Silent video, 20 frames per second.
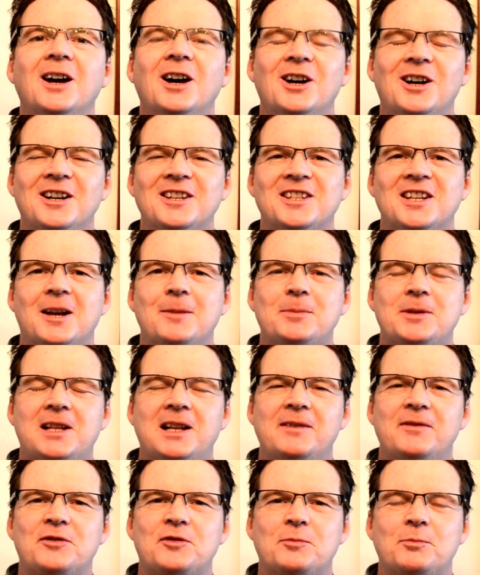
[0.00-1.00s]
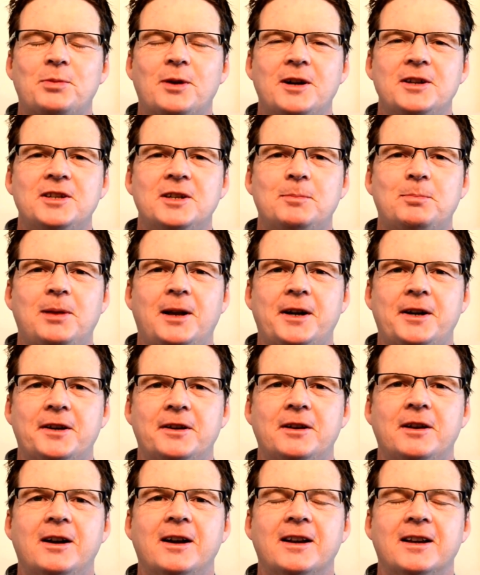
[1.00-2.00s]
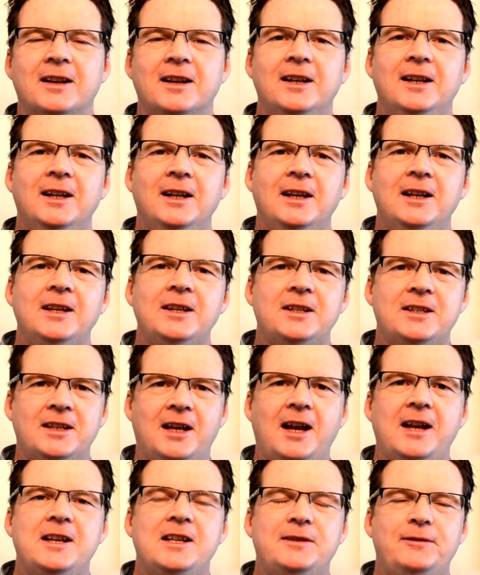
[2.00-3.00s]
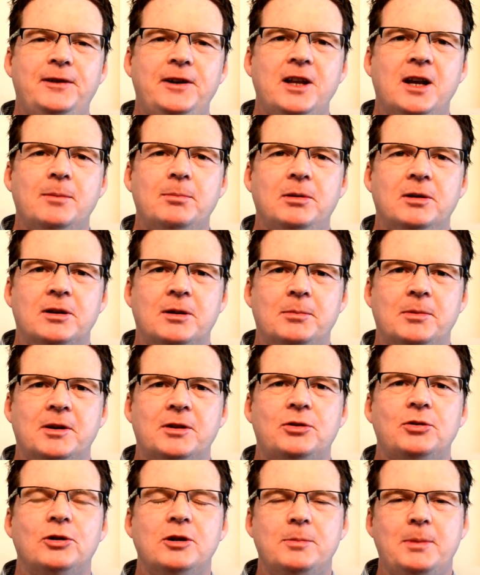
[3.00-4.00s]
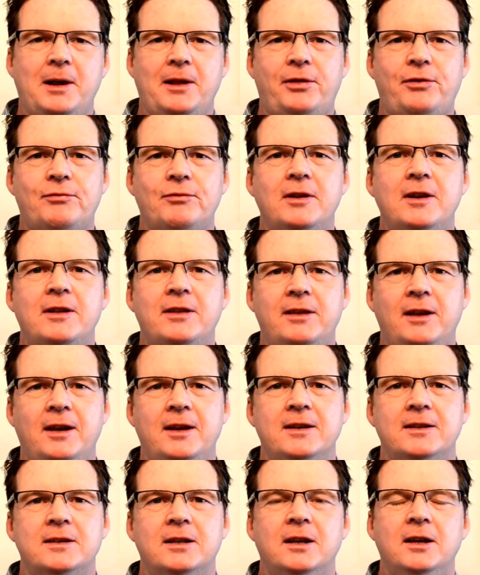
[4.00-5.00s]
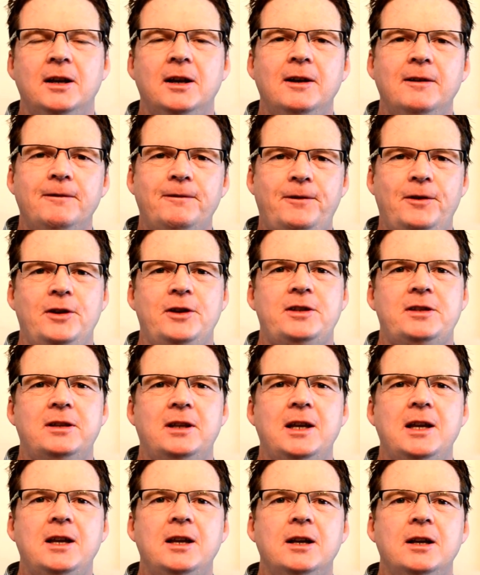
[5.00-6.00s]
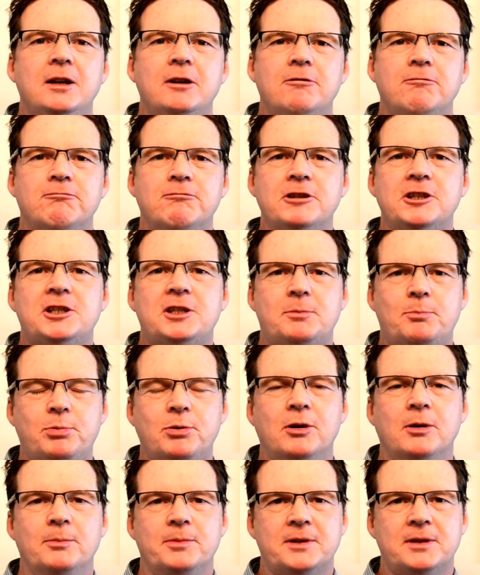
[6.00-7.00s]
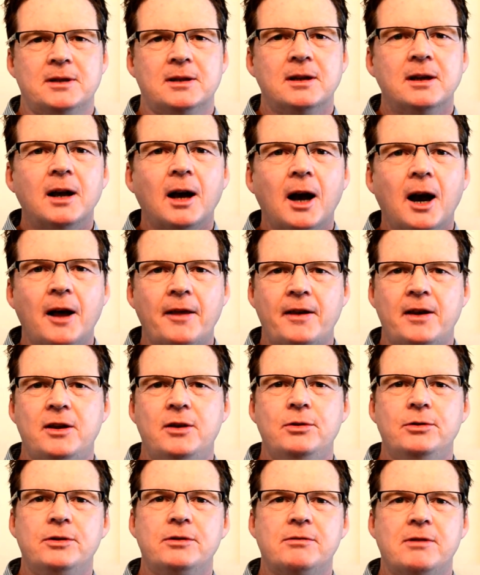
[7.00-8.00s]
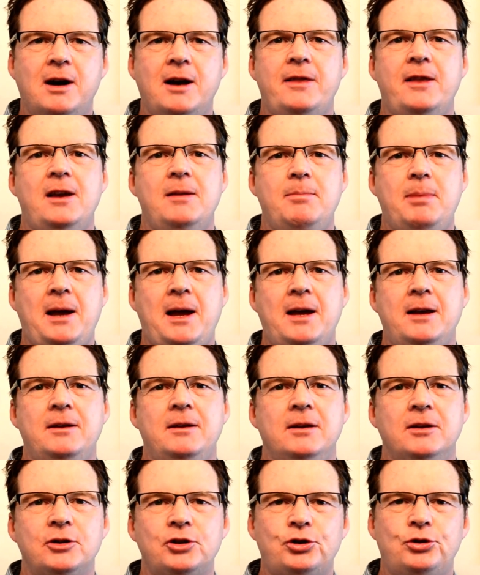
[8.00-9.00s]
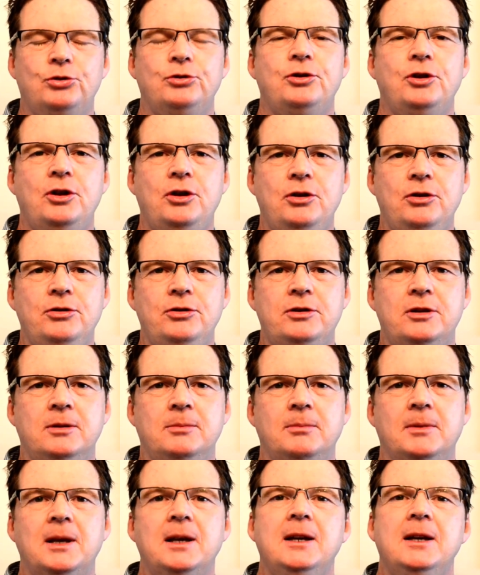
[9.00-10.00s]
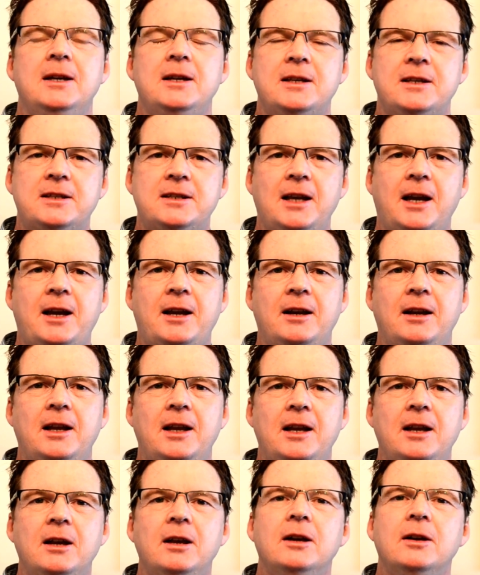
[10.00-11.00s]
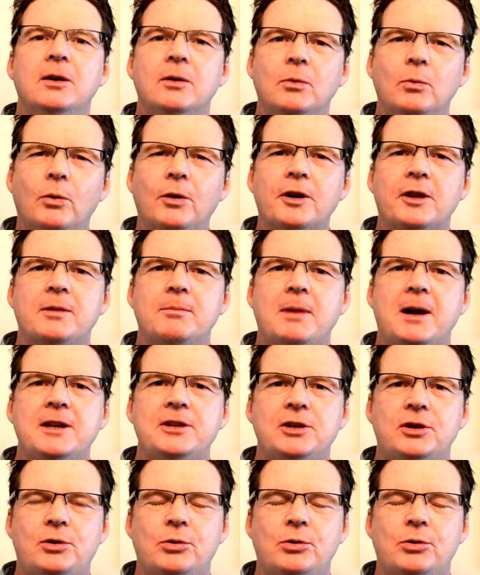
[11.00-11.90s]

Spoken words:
Hi, James Clemens from Project Plan Online. Today in this video blog I'm going to talk about three things. Firstly, risk prompts. Are they good or are they bad? Should you use them? Secondly, what are the major